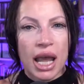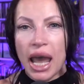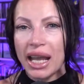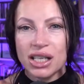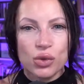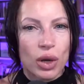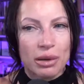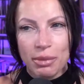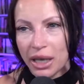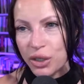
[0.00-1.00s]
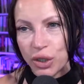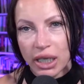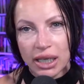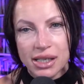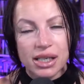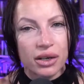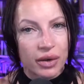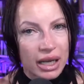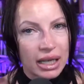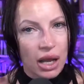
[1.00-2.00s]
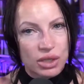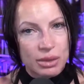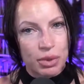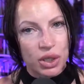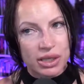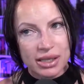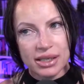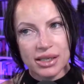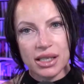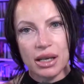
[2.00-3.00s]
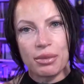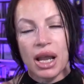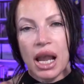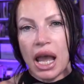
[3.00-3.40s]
X1 Matrix array loudspeaker system.